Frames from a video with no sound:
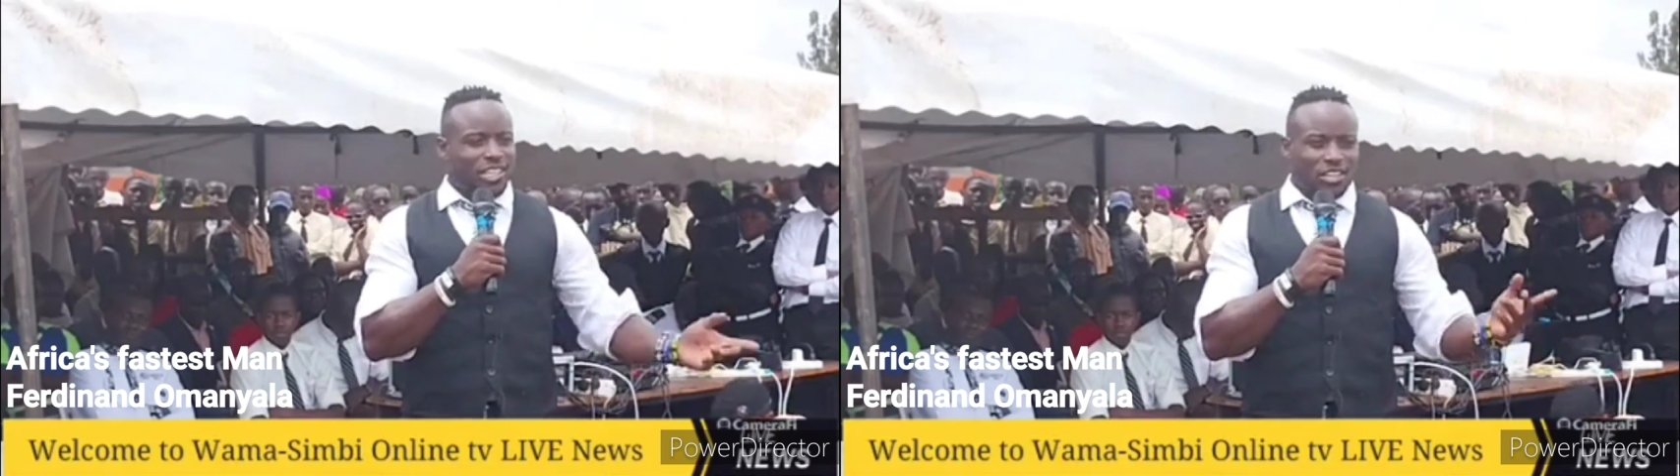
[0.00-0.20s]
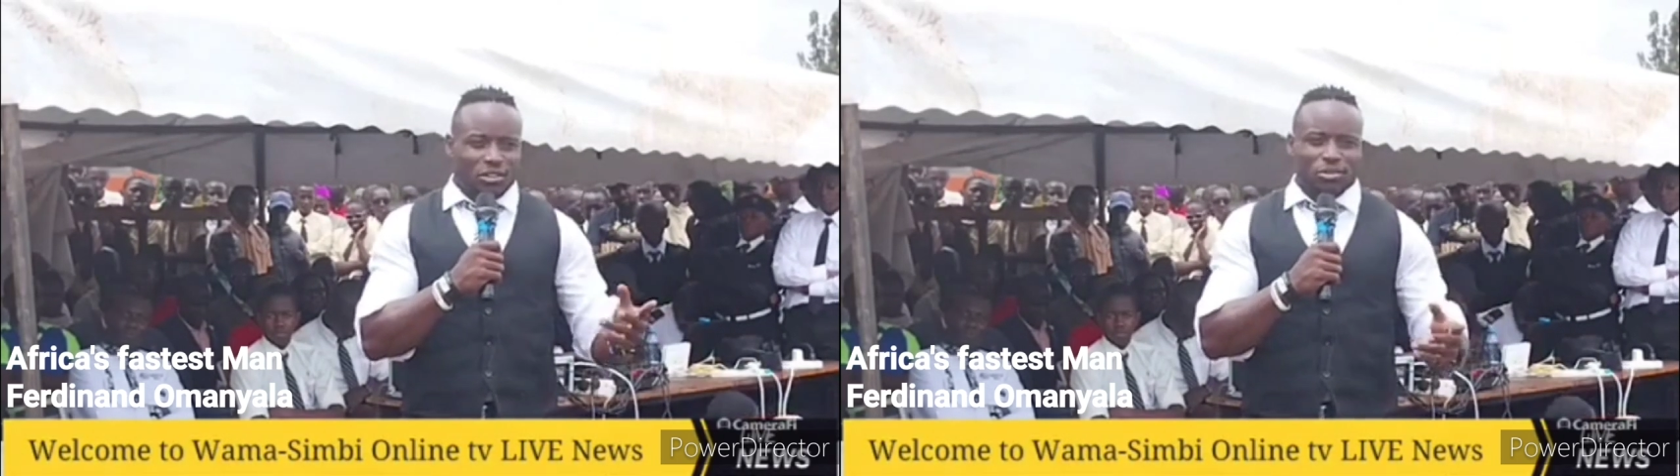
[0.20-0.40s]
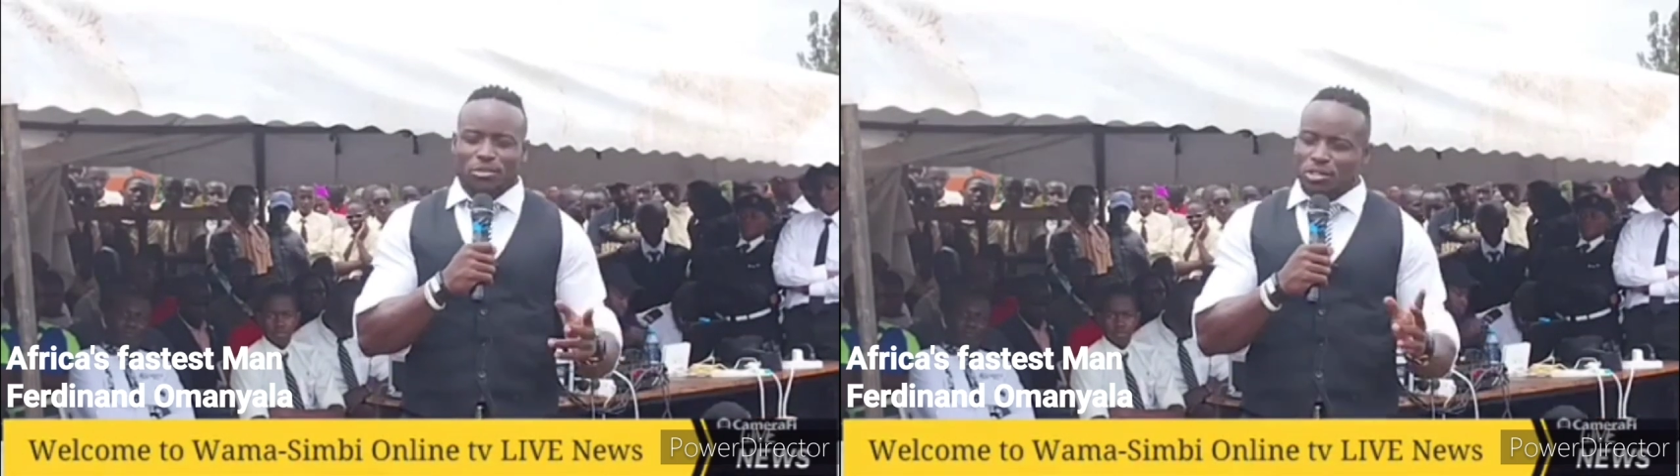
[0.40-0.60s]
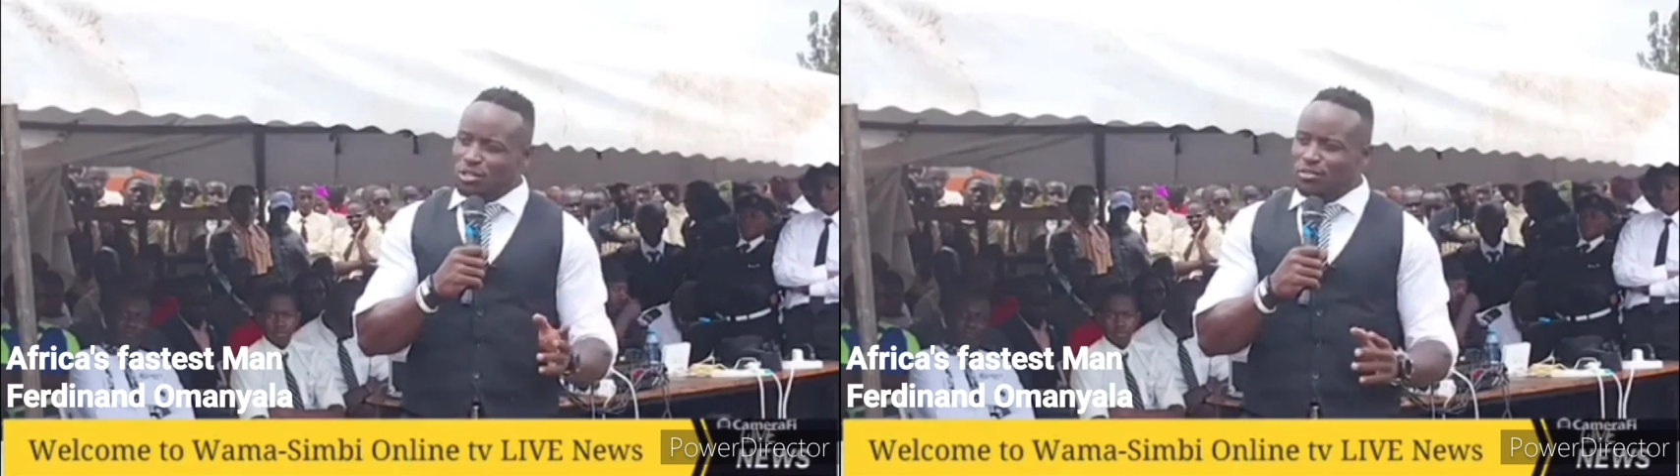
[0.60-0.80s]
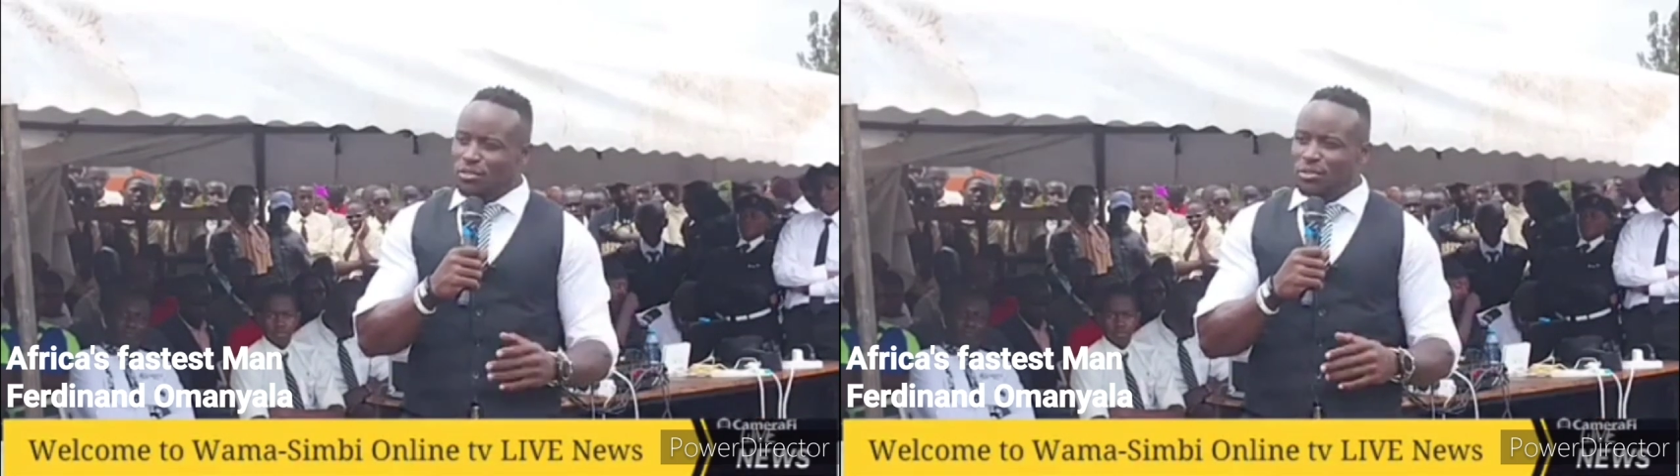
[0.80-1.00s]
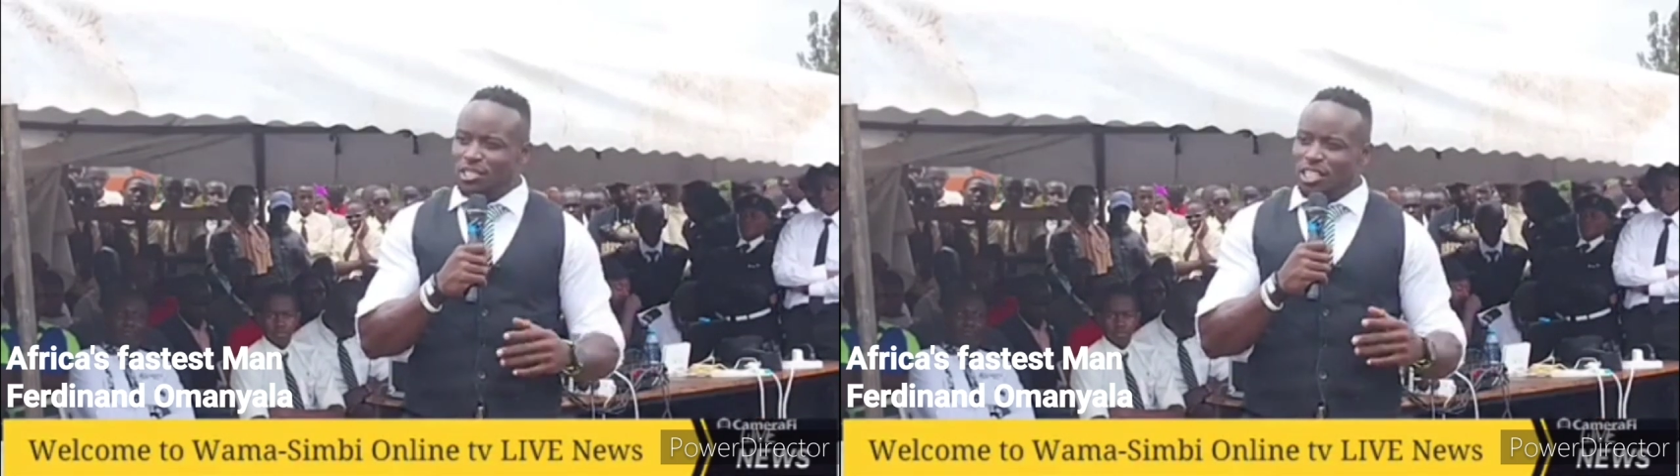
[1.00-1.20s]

I know most of you,